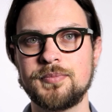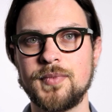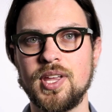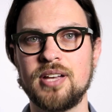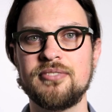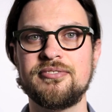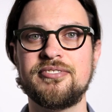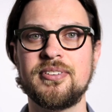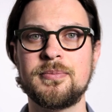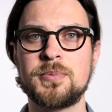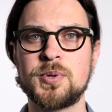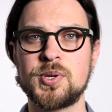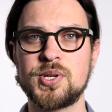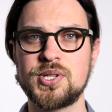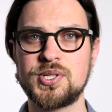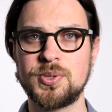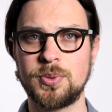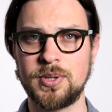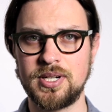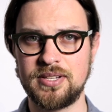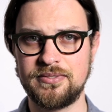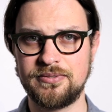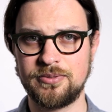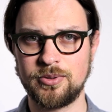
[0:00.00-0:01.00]
On February
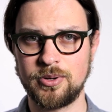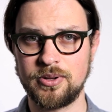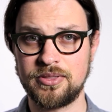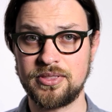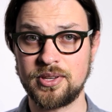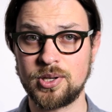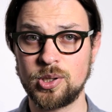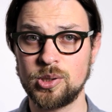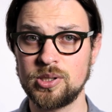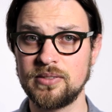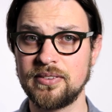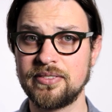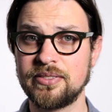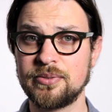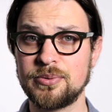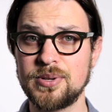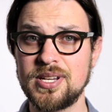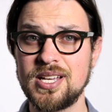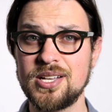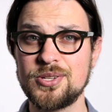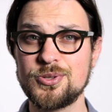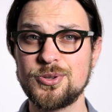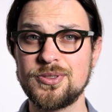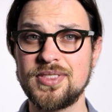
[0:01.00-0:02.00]
24th, the goal of
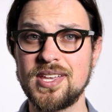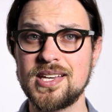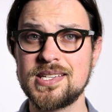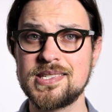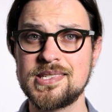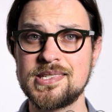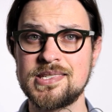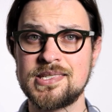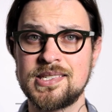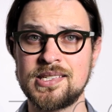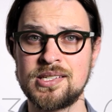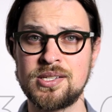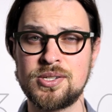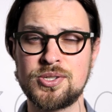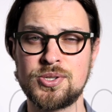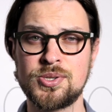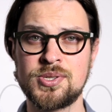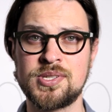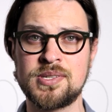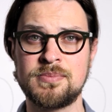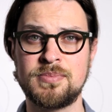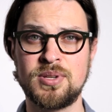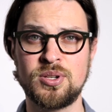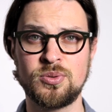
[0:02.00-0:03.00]
300,000
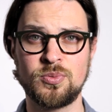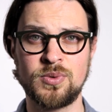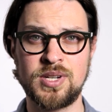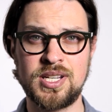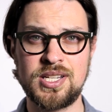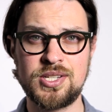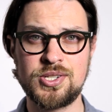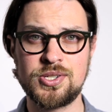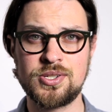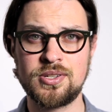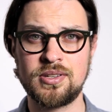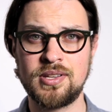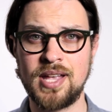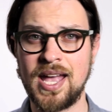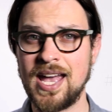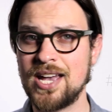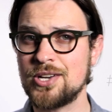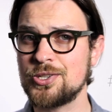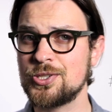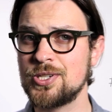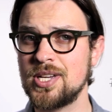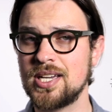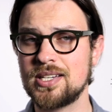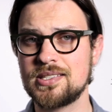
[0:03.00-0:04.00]
signatures had been reached,
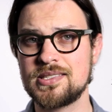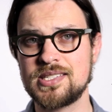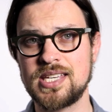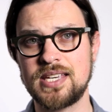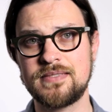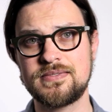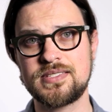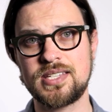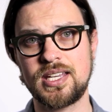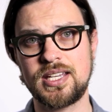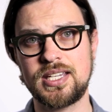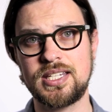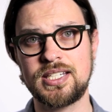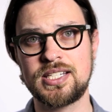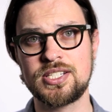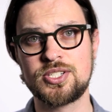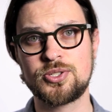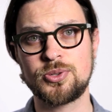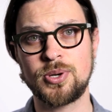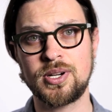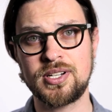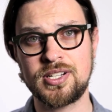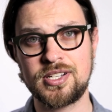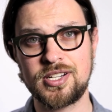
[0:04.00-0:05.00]
#SaveSaeed had
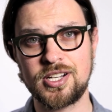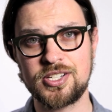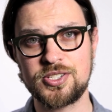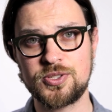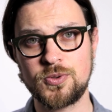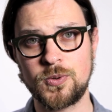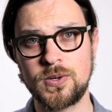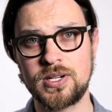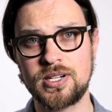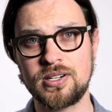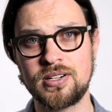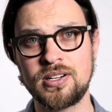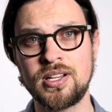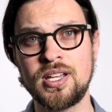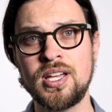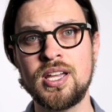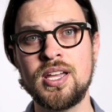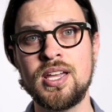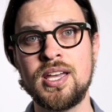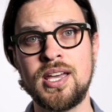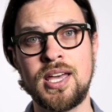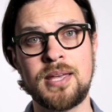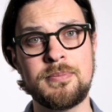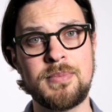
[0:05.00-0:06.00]
trended on Twitter,
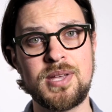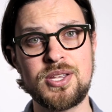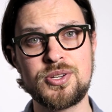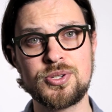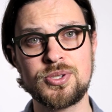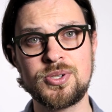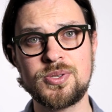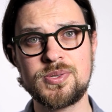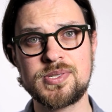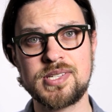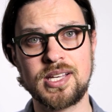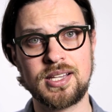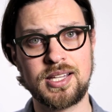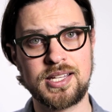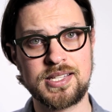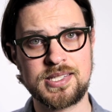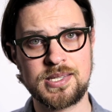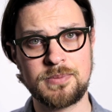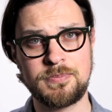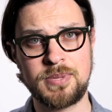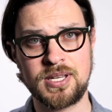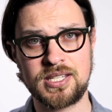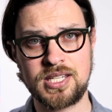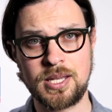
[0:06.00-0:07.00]
and major news outlets
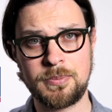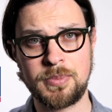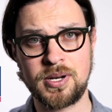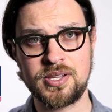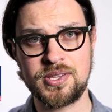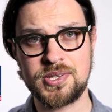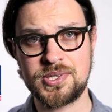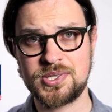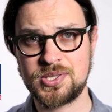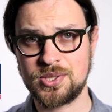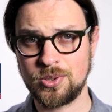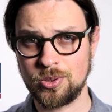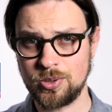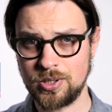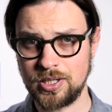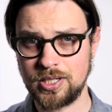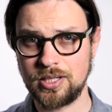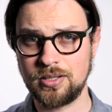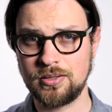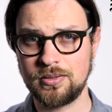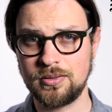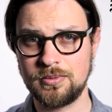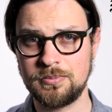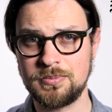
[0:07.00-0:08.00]
had picked up on the story
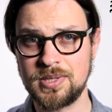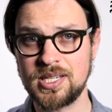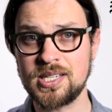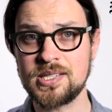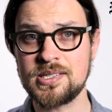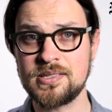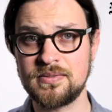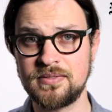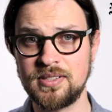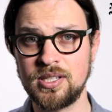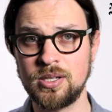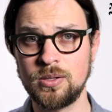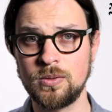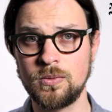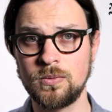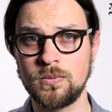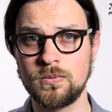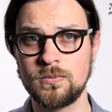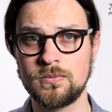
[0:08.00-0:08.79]
because of you.